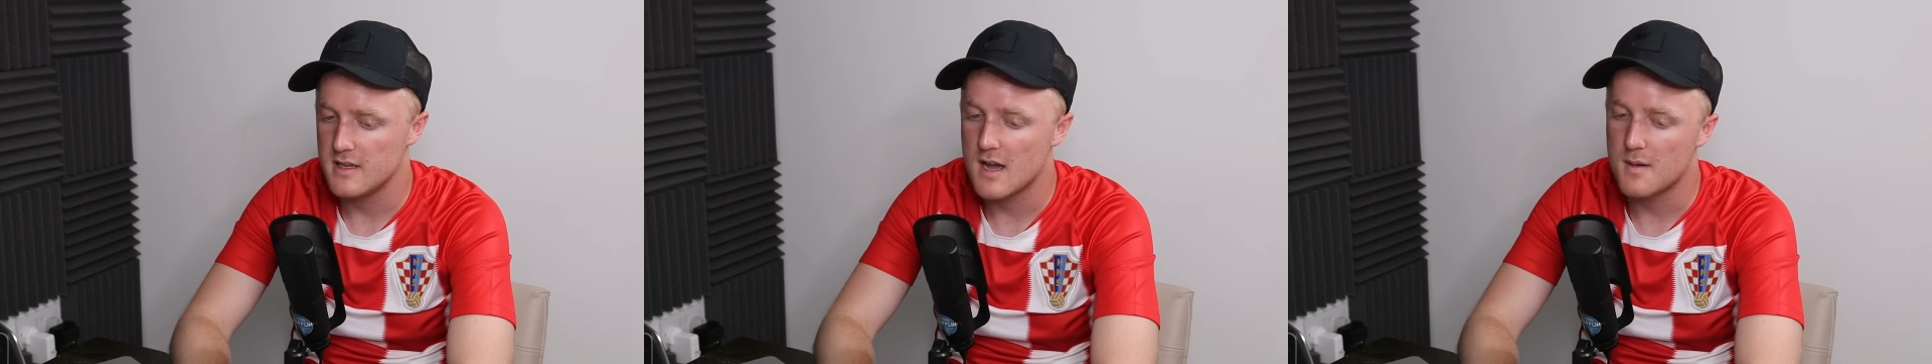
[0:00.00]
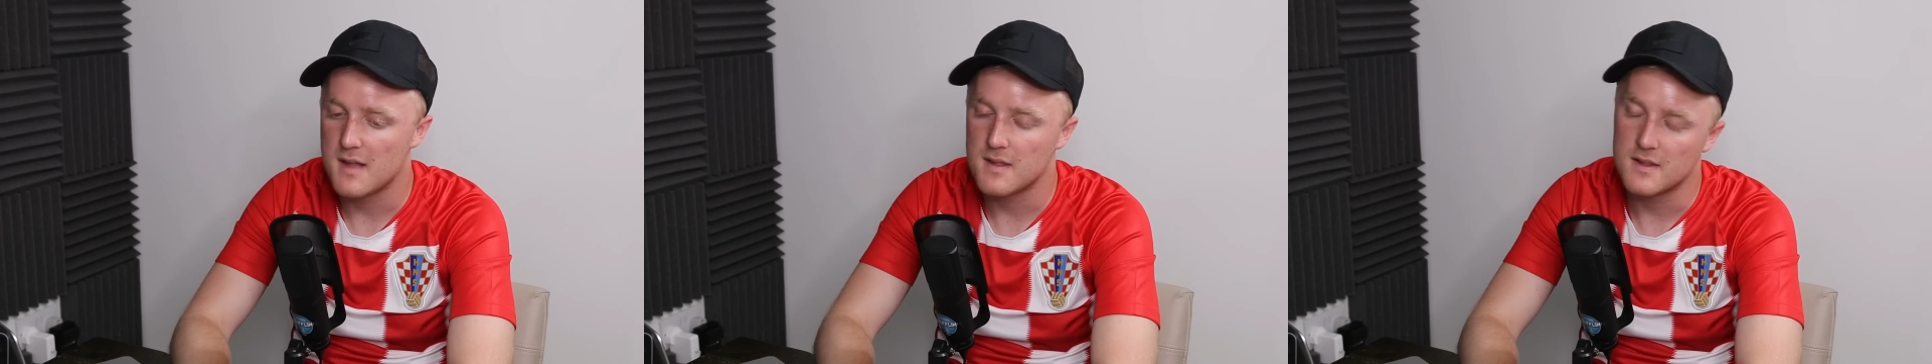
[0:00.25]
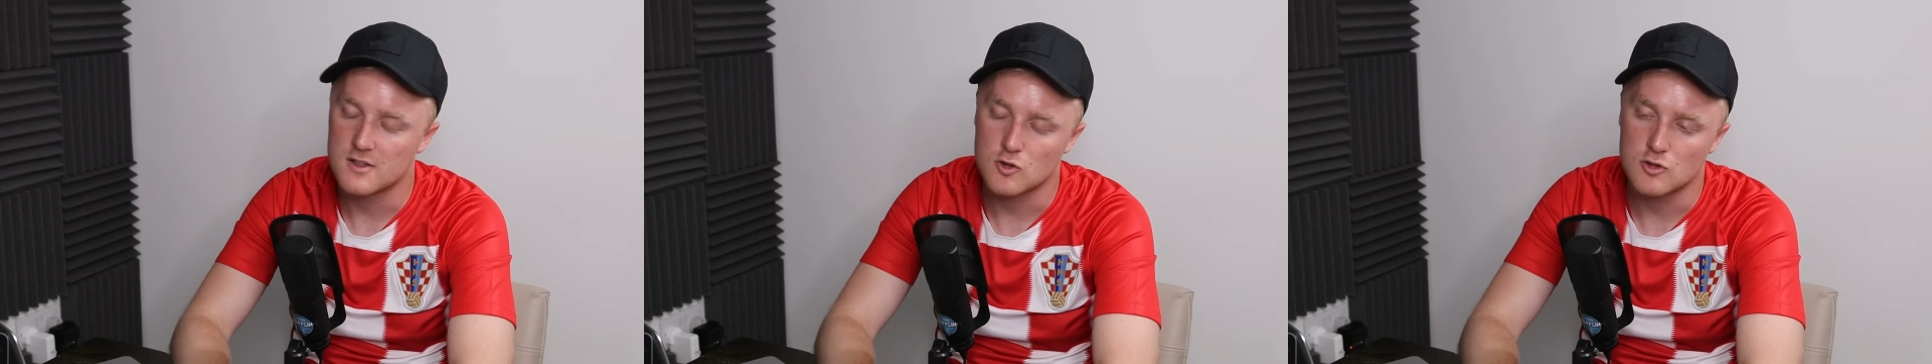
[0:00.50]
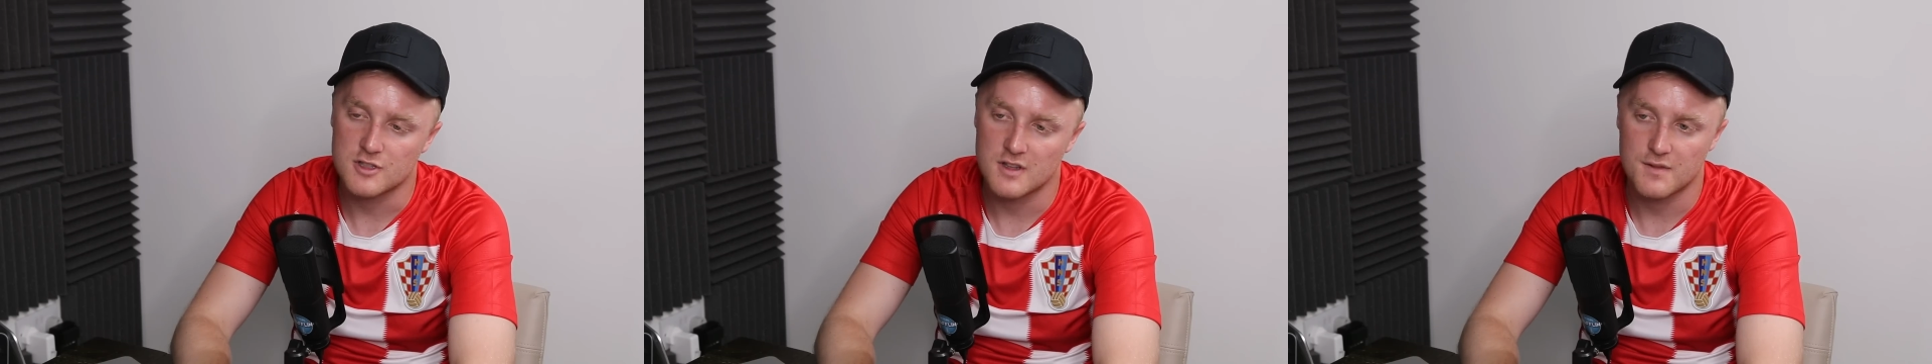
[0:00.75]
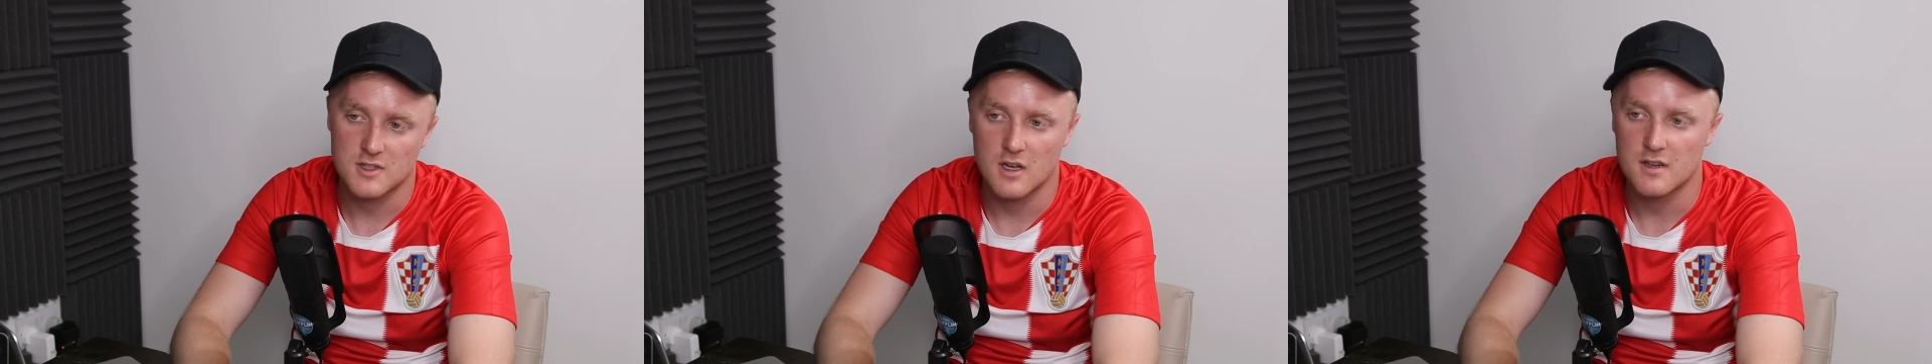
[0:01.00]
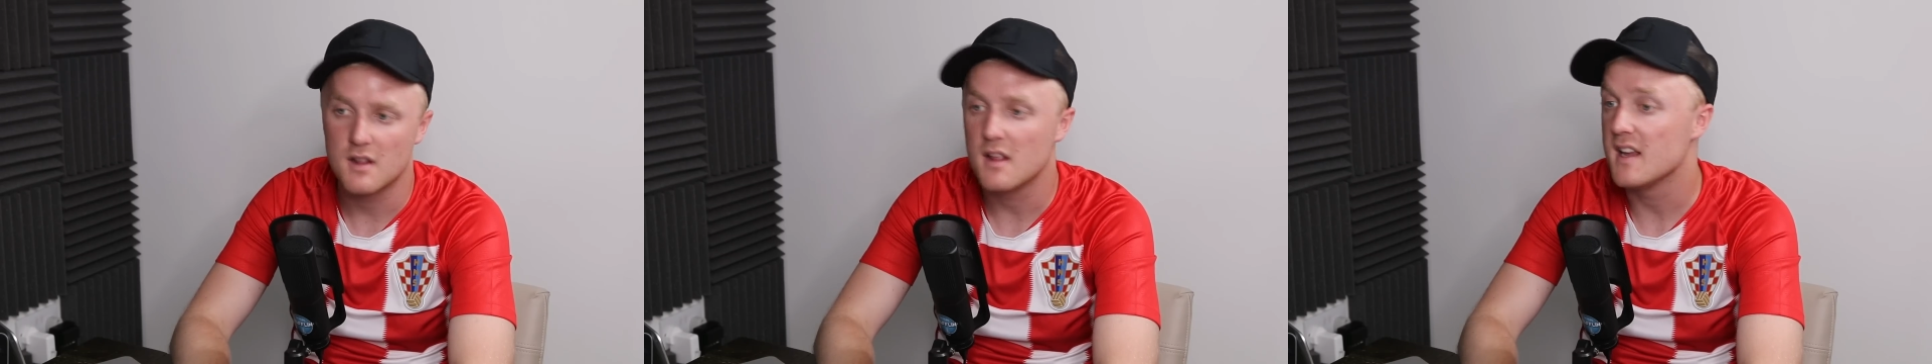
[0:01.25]
Yeah, and then there's also the other
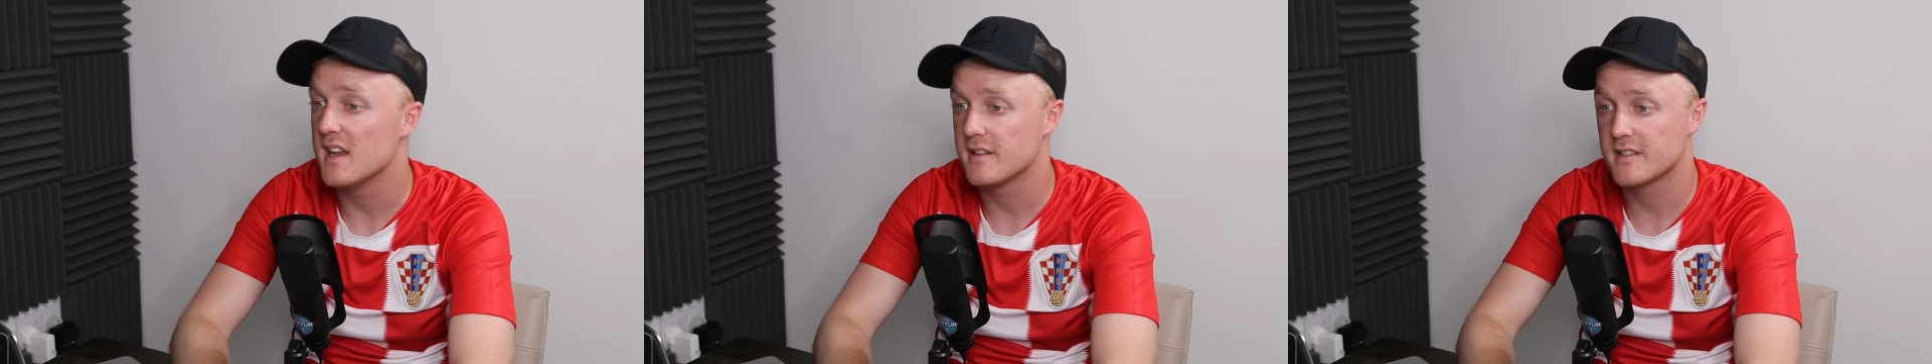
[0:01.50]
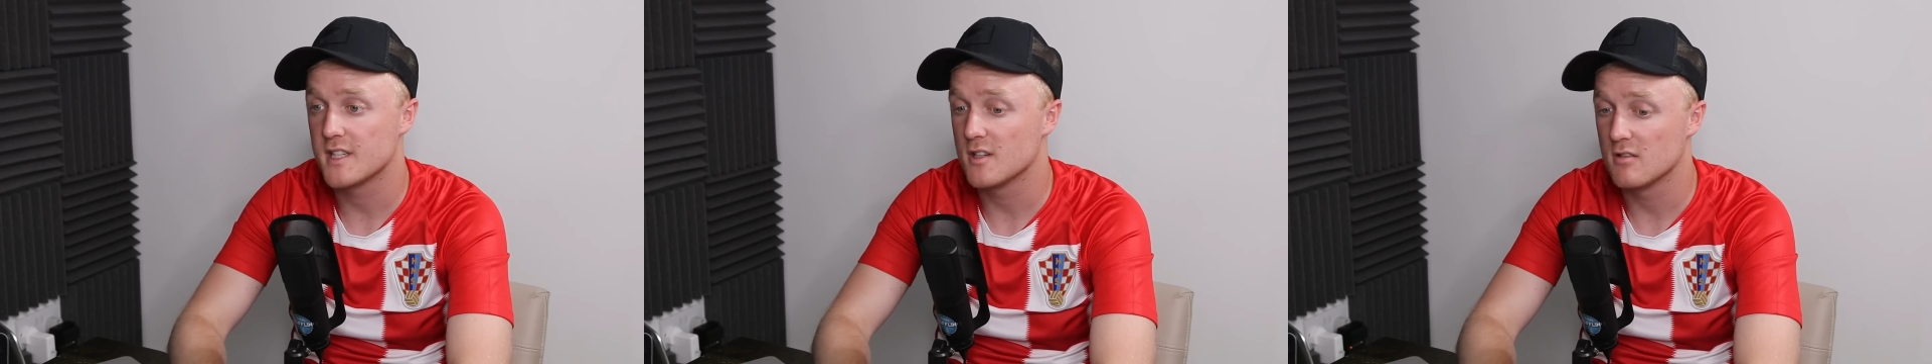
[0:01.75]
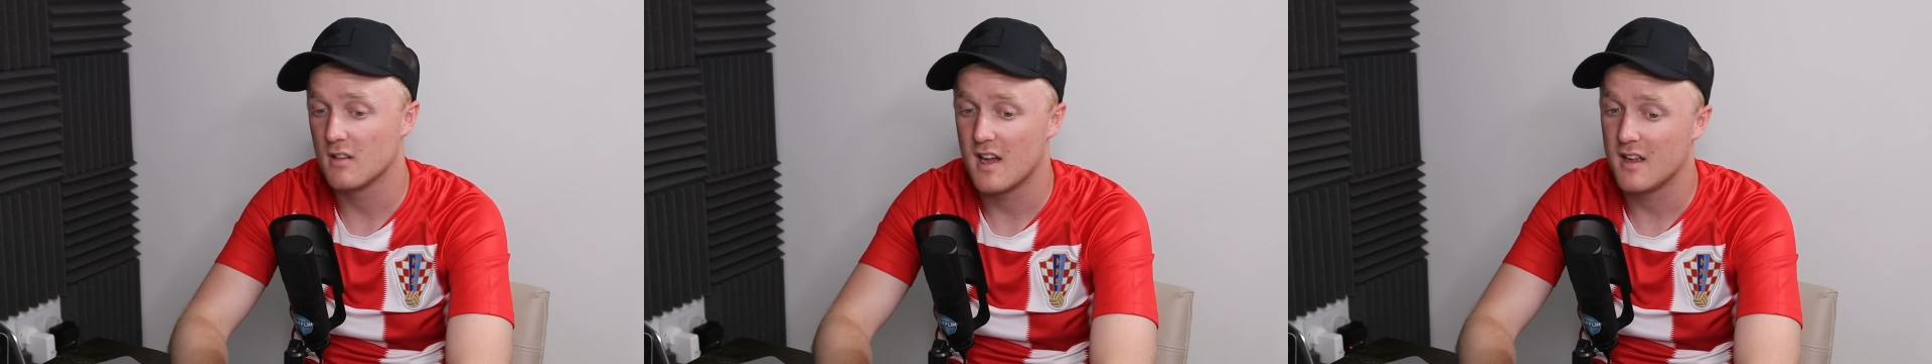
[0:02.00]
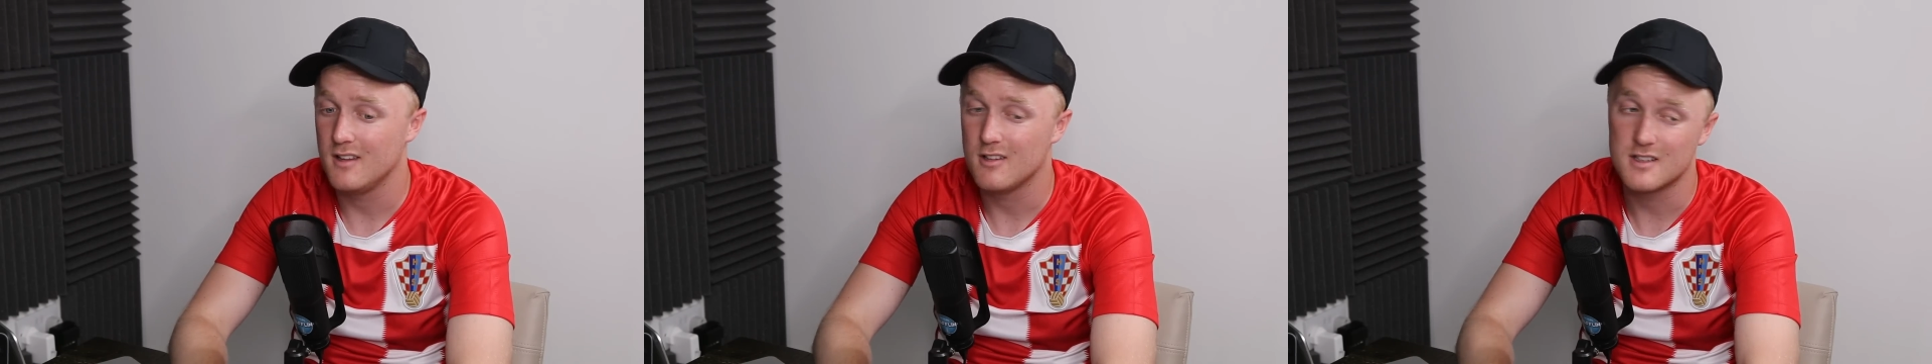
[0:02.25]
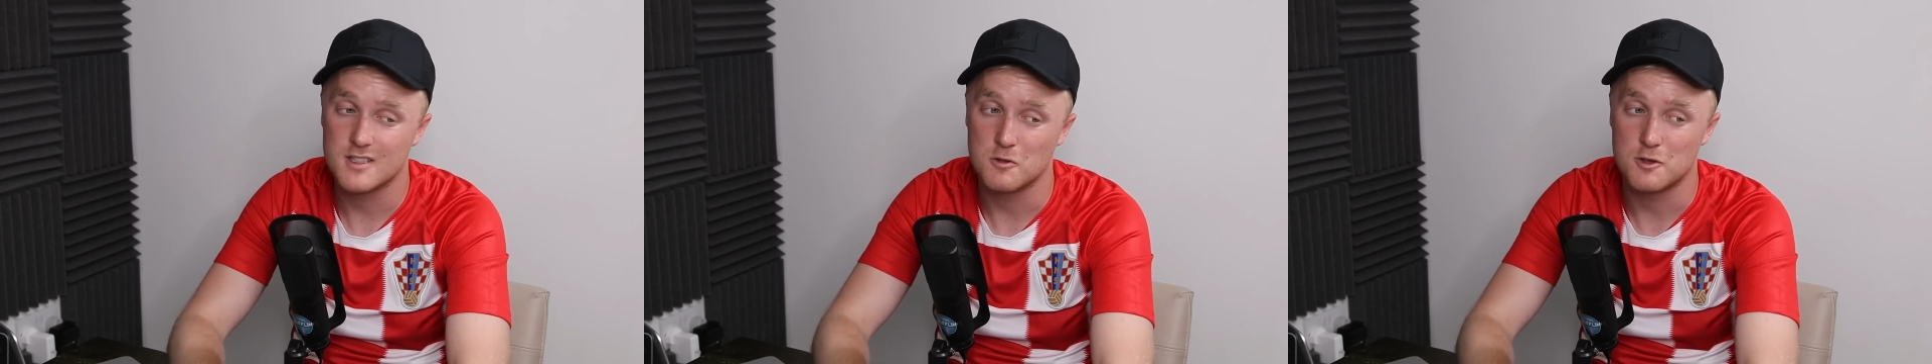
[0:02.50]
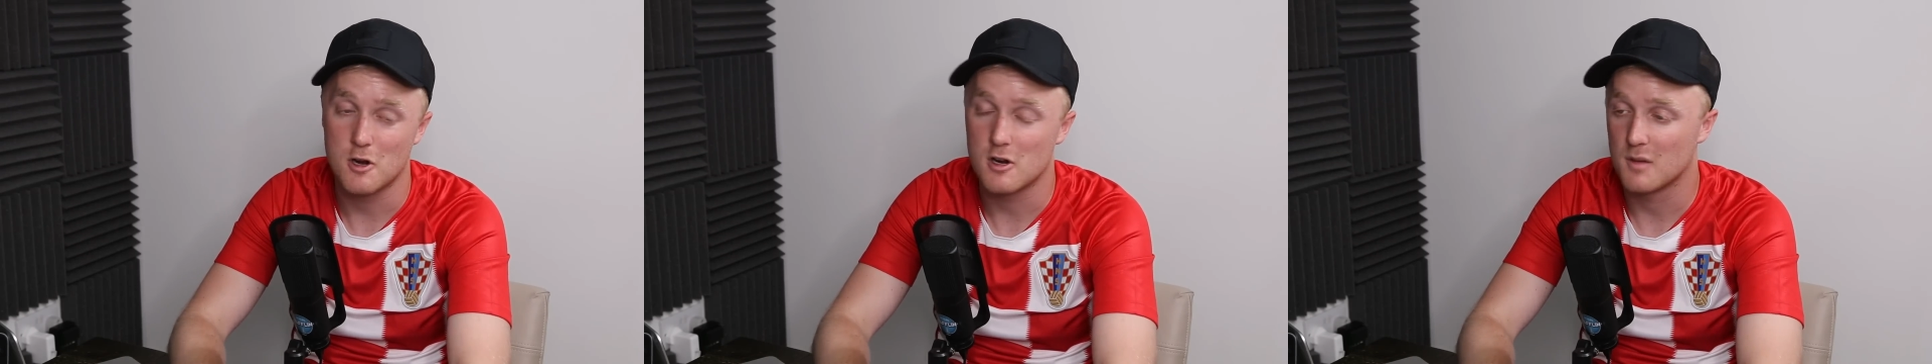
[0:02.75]
side. It is still like, you can still
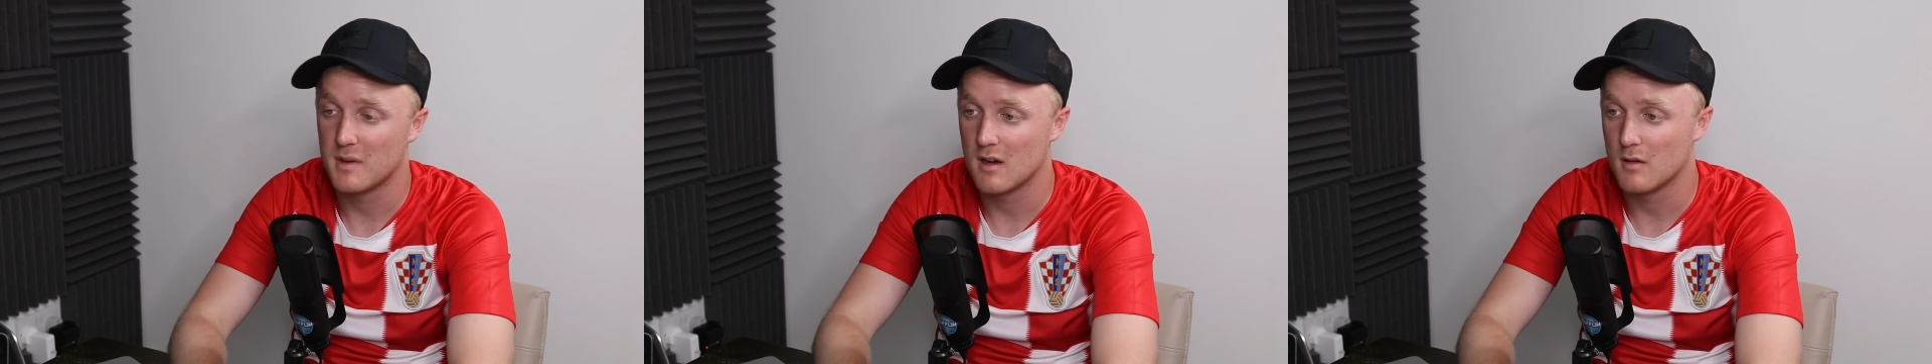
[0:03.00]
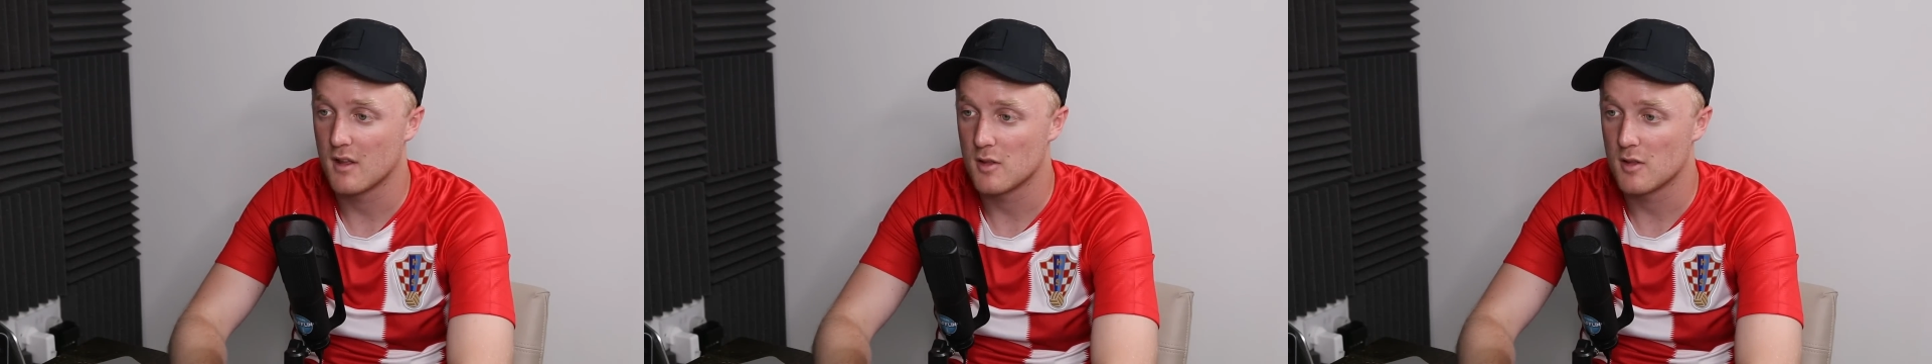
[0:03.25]
joke about with